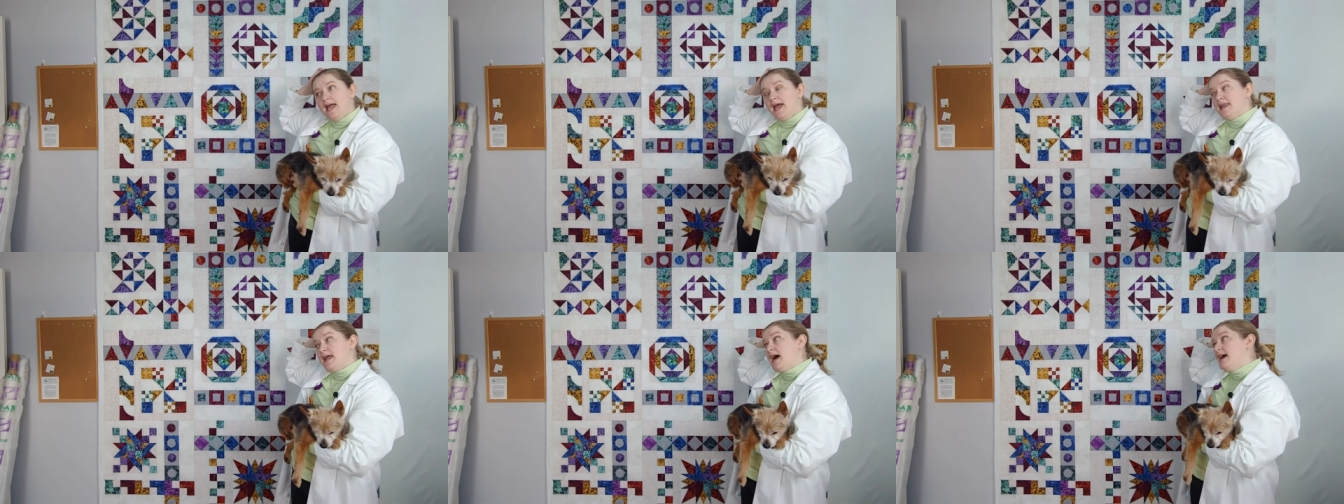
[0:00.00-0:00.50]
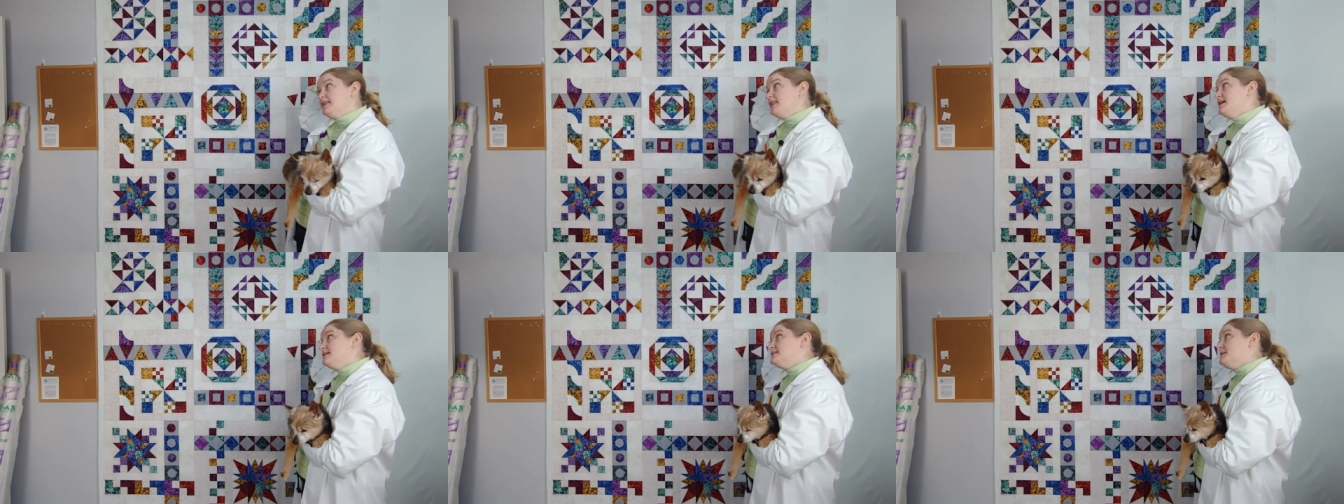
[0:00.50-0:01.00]
And I
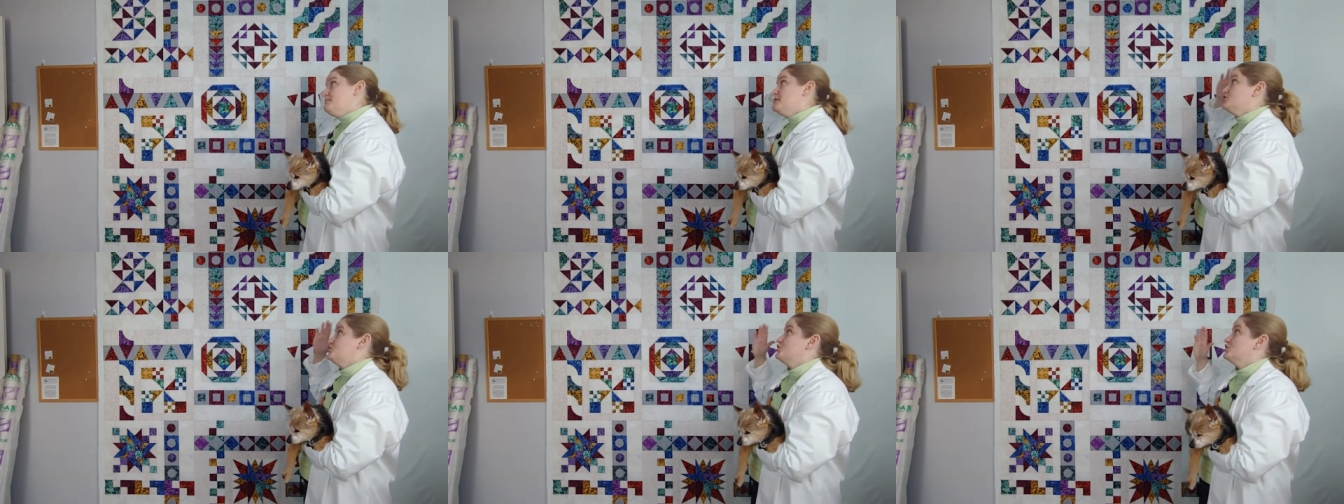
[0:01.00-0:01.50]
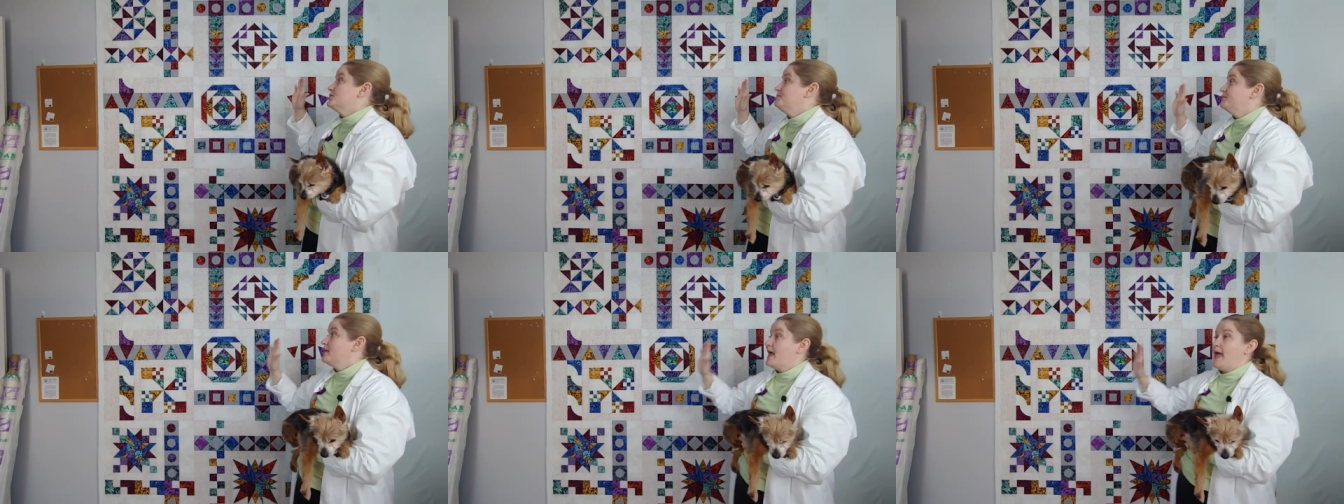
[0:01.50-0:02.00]
like to measure
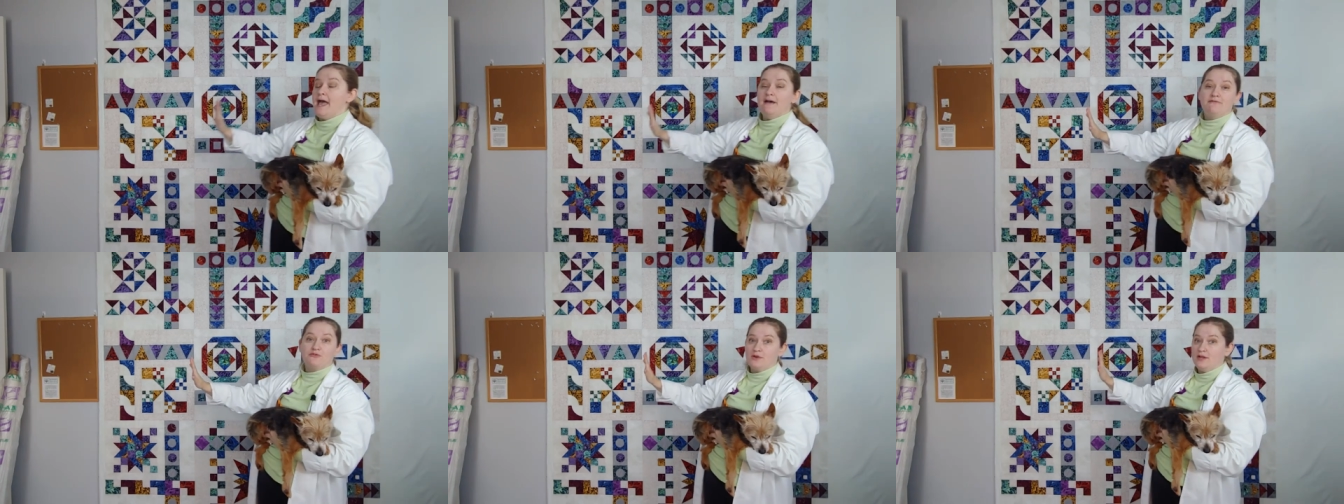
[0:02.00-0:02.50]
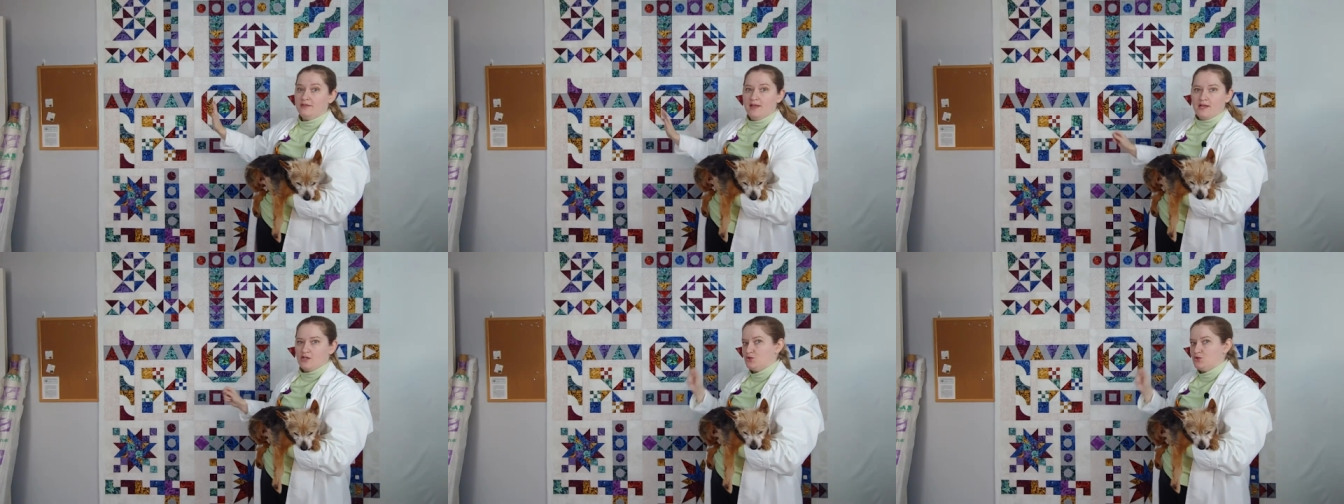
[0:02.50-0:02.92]
everything.